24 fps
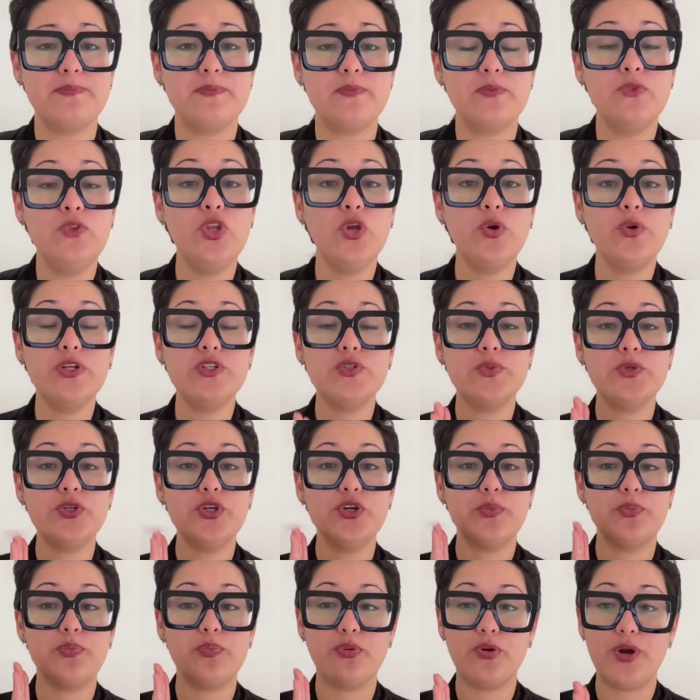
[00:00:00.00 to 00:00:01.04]
Notice when
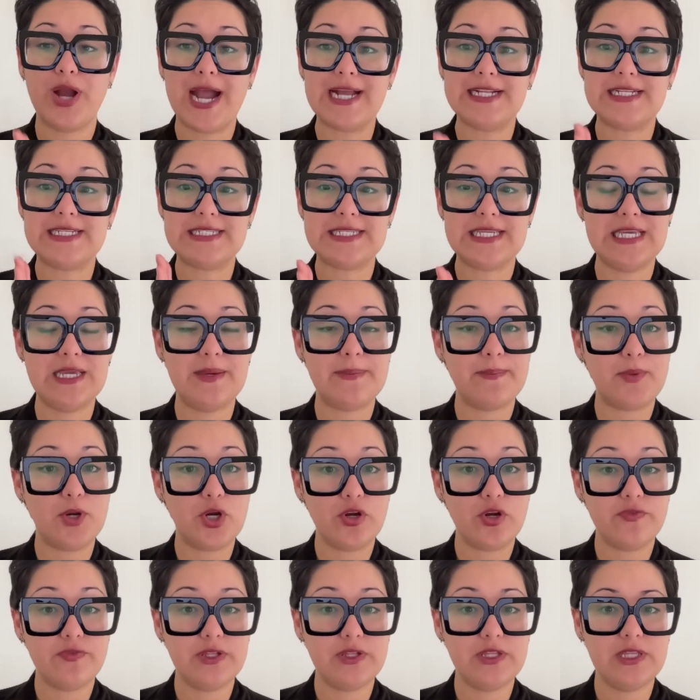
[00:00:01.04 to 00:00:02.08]
you're practicing it
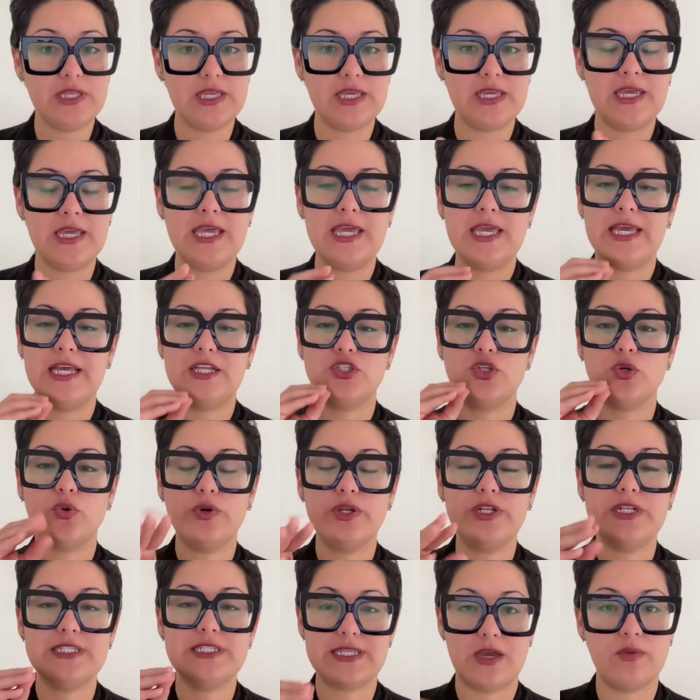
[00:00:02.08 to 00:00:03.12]
perfectly, it's
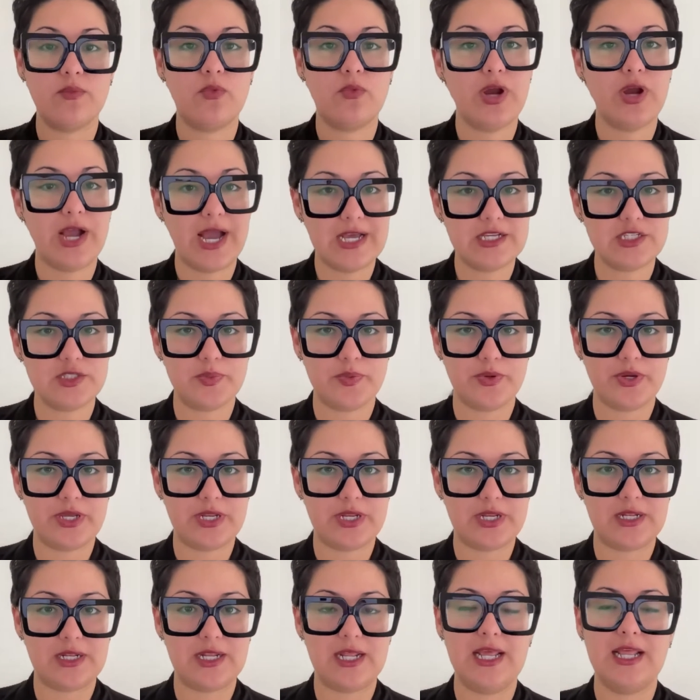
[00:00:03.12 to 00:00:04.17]
going to sound more
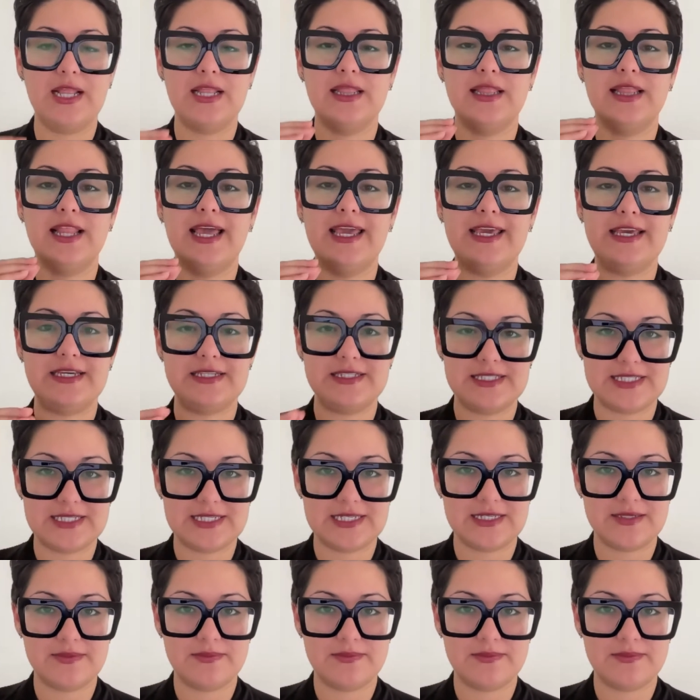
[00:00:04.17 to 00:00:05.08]
aspirated, liked.